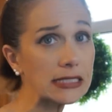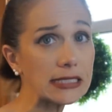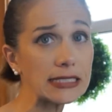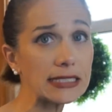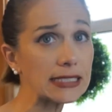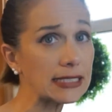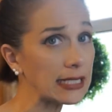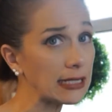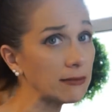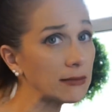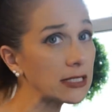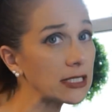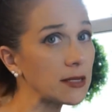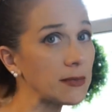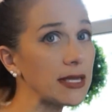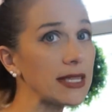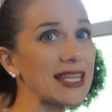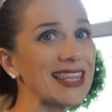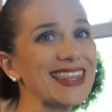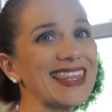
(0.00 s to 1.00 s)
seems to
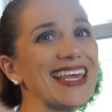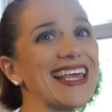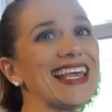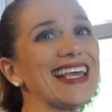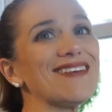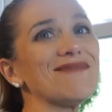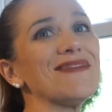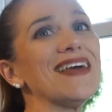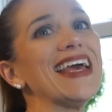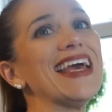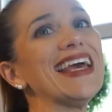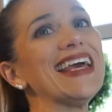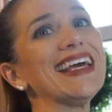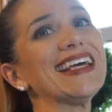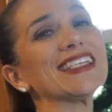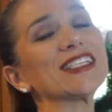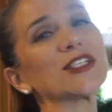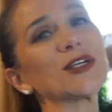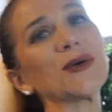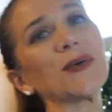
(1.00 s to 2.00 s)
be the theme,
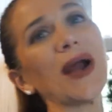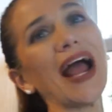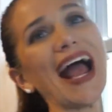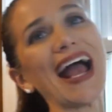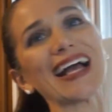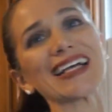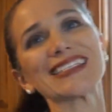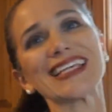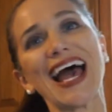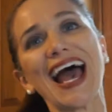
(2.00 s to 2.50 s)
is cracks.